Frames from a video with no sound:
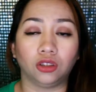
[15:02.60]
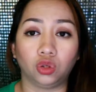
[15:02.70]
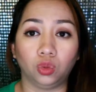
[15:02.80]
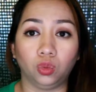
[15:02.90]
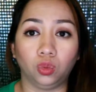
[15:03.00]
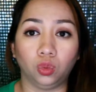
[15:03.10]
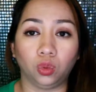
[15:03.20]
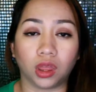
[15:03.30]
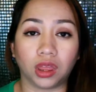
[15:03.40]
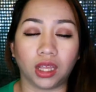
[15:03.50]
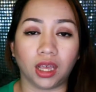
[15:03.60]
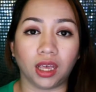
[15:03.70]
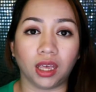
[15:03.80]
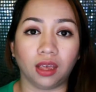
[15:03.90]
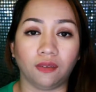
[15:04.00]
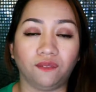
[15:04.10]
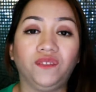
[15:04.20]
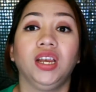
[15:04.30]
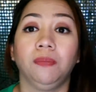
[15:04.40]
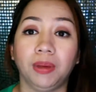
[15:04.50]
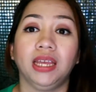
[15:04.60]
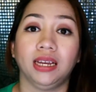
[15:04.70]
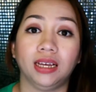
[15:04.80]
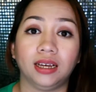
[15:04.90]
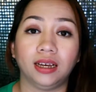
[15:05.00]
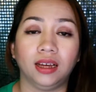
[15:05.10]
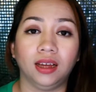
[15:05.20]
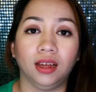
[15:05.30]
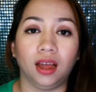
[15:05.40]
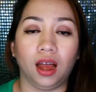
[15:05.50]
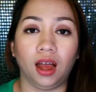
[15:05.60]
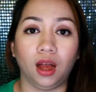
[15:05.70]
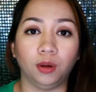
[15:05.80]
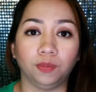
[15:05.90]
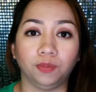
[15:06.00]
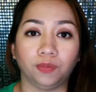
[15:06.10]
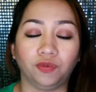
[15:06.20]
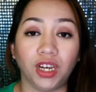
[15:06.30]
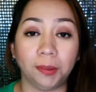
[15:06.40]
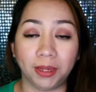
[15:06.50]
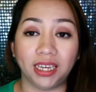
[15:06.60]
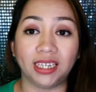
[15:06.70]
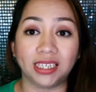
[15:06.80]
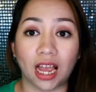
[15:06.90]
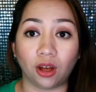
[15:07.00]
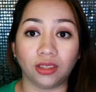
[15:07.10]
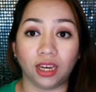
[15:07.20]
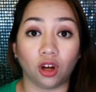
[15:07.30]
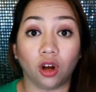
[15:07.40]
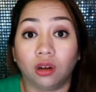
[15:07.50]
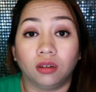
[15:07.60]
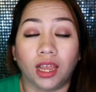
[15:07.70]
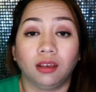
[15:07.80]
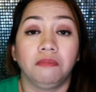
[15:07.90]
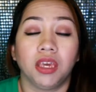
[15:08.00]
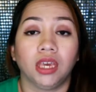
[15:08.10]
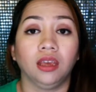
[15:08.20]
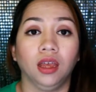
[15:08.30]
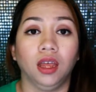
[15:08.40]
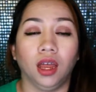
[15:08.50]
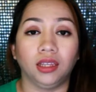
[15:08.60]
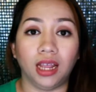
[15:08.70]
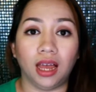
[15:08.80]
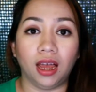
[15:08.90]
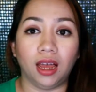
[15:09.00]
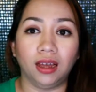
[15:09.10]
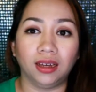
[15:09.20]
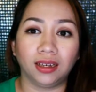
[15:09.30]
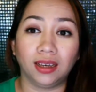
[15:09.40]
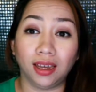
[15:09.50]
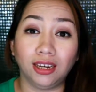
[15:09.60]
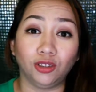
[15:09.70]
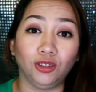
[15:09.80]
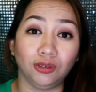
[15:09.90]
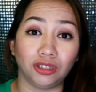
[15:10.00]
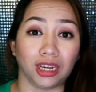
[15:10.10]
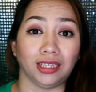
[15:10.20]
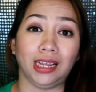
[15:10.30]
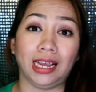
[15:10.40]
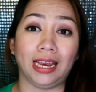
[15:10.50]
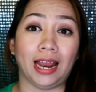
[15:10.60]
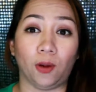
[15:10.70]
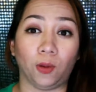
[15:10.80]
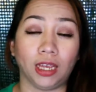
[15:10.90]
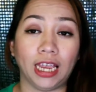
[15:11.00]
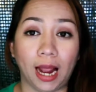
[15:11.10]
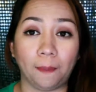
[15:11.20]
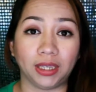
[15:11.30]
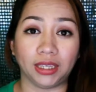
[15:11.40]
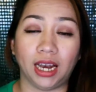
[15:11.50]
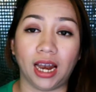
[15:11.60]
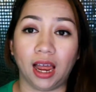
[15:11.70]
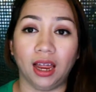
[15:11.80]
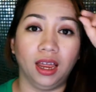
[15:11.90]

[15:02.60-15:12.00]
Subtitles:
to the Filipina Filipinas out there or like me na ganito yung shade na ginamit nila.